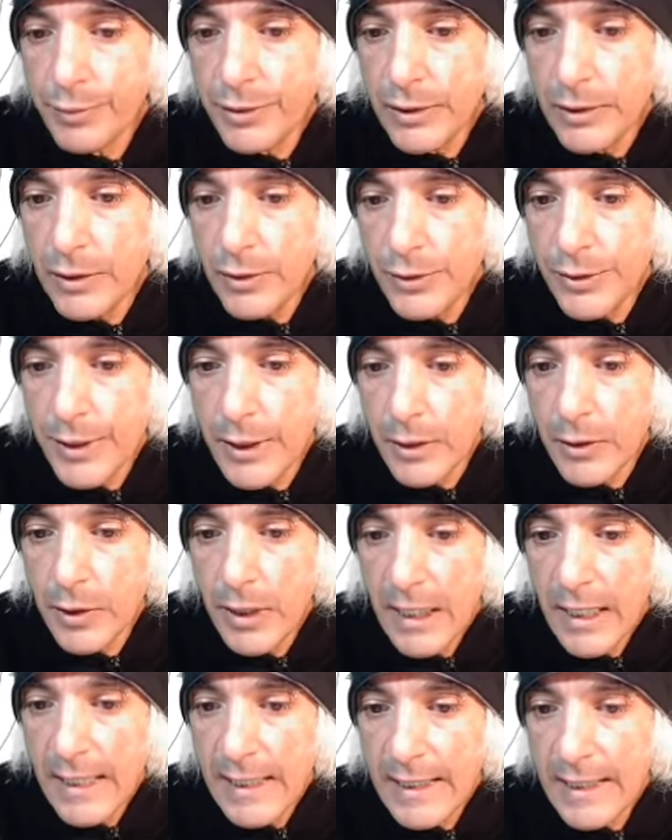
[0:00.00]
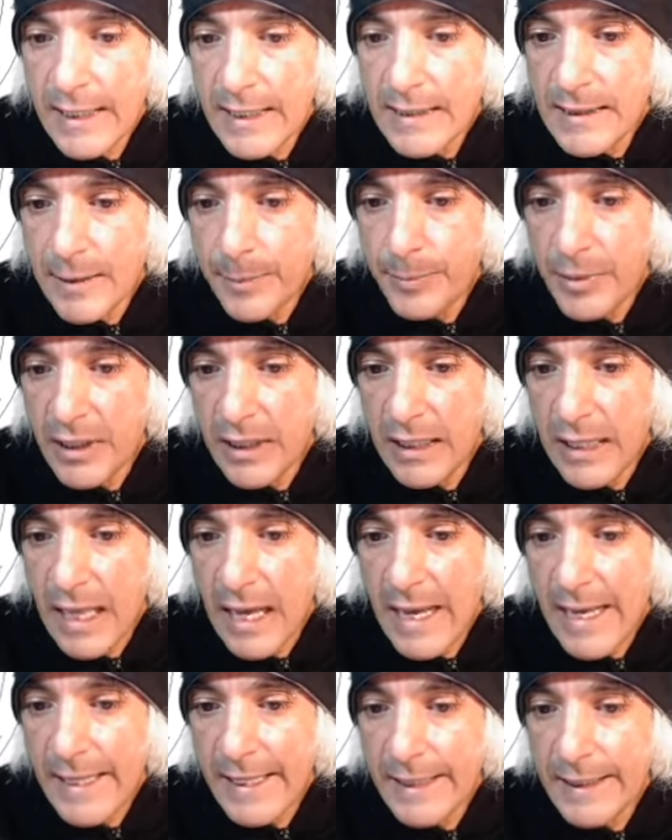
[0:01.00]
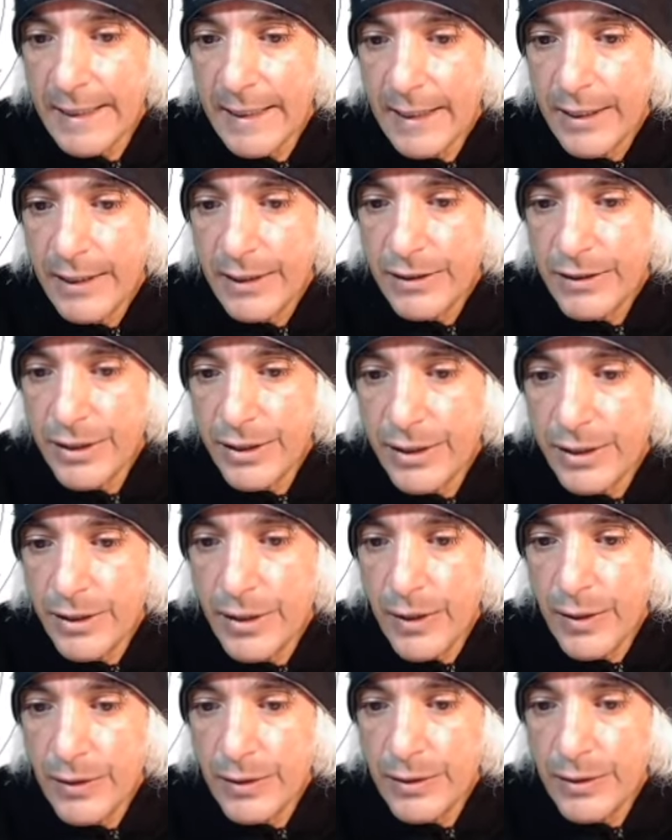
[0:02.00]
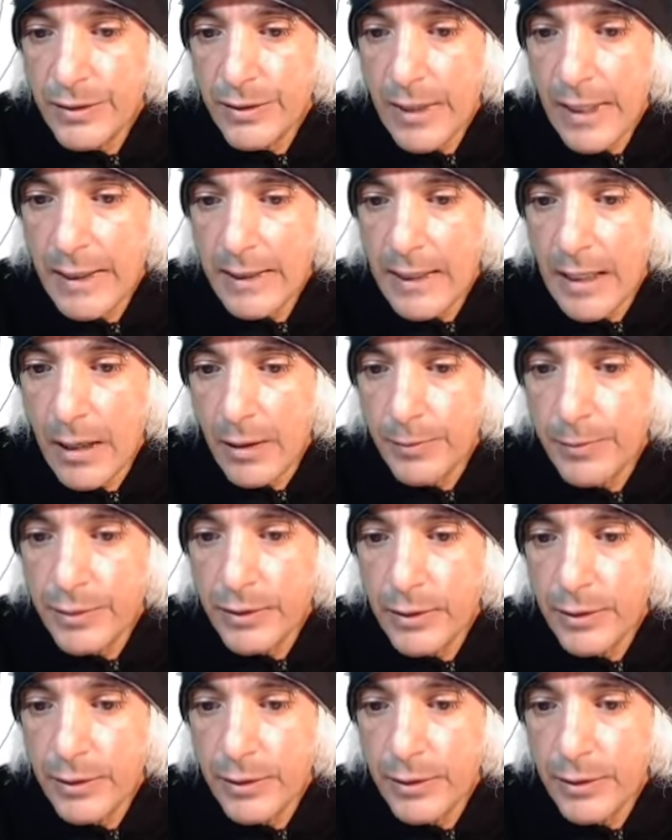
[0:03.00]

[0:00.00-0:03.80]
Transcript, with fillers: Pluto is applying to the nodes right now.